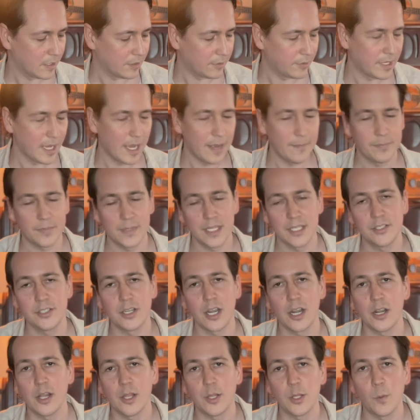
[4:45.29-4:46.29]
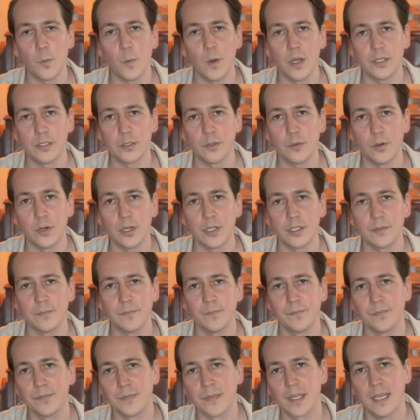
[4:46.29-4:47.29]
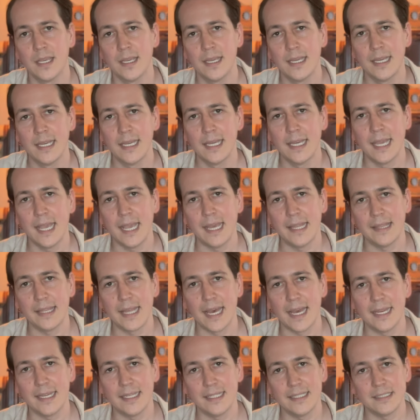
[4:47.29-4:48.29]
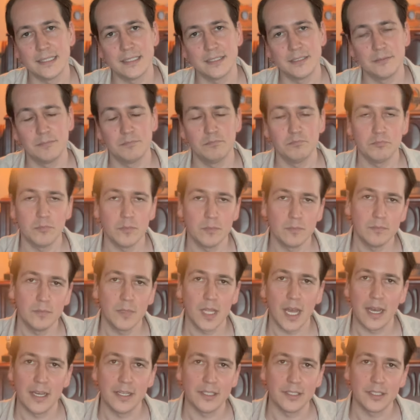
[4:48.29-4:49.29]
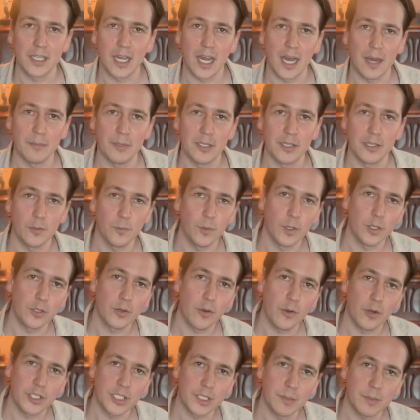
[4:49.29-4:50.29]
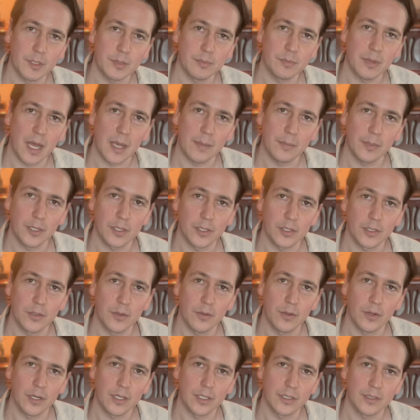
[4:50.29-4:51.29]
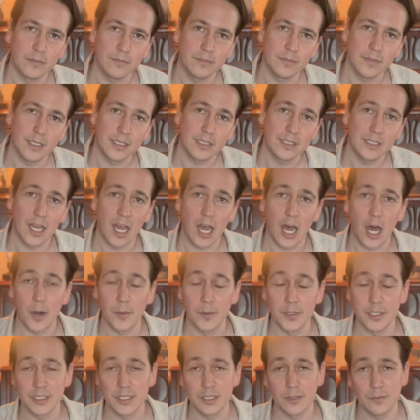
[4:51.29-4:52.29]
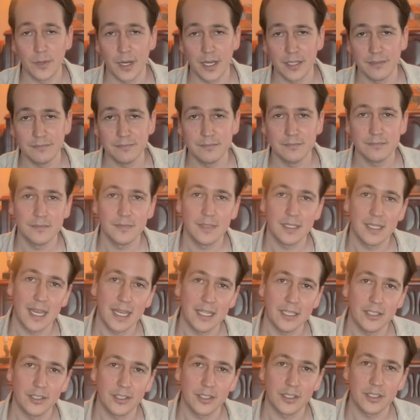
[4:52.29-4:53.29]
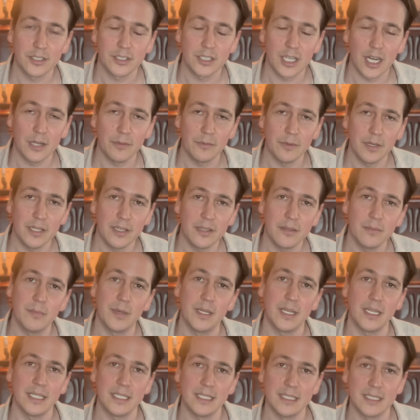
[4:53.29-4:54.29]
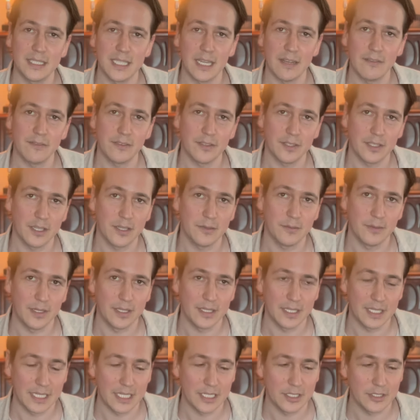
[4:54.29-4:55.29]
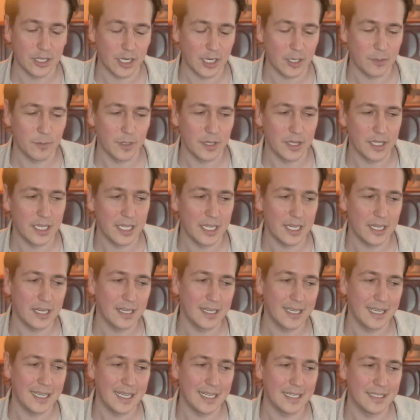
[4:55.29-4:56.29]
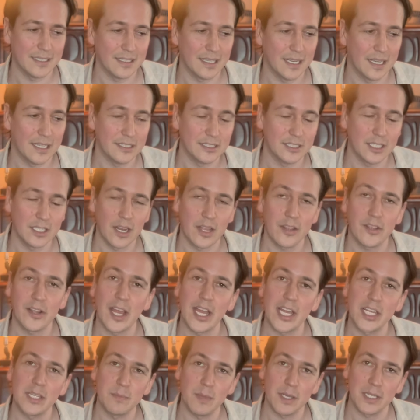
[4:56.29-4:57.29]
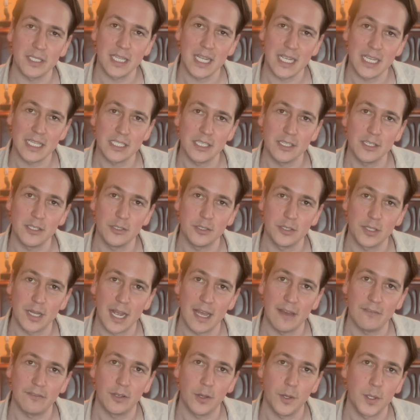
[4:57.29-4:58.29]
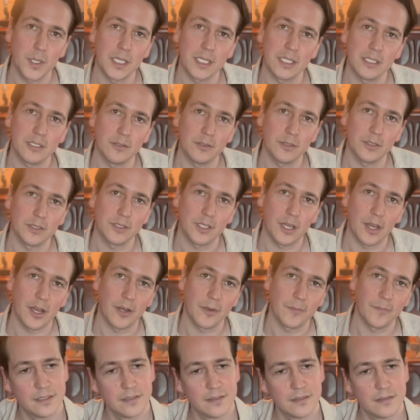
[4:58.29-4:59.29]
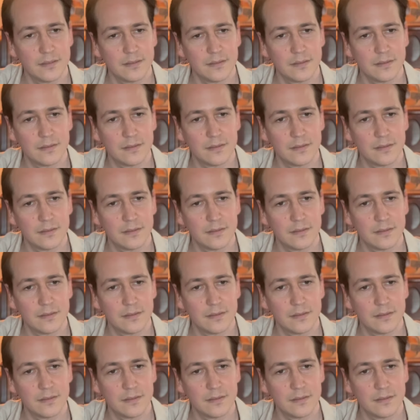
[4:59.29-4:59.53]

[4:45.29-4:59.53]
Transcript: Okay, start on the 1 chord, and that is not uncommon. The 1 chord's the most popular chord. It's not always the one that you're going to start with, but it is definitely the one that he started with here, and it's another expectation you should have going into a song.